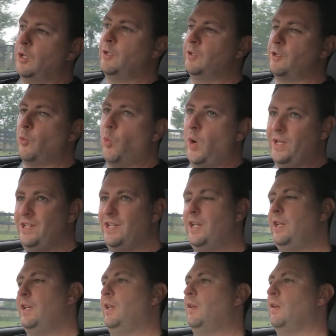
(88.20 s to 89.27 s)
So 1
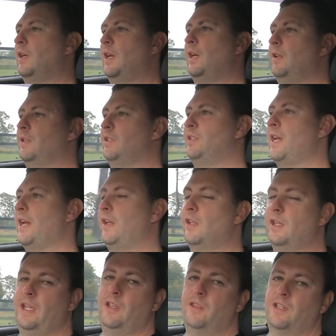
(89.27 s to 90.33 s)
year,
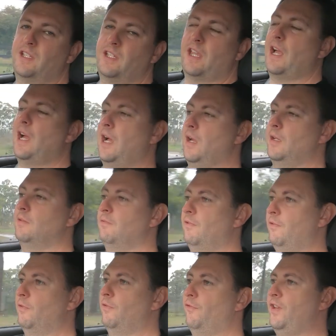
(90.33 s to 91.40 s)
dailying this car,
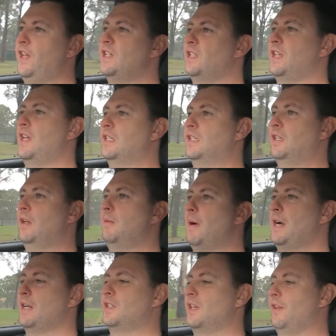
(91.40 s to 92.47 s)
Fiesta ST
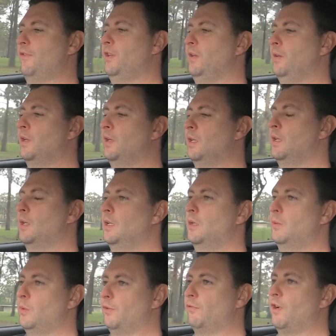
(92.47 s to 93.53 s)
Mark 7
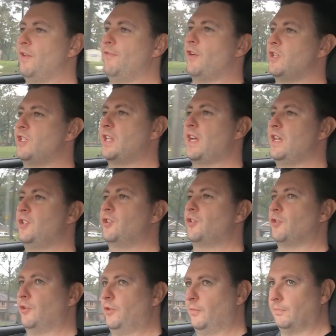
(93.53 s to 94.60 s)
with Revo Stage
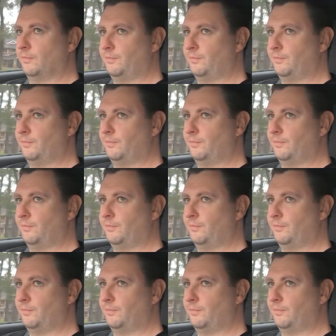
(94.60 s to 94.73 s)
2.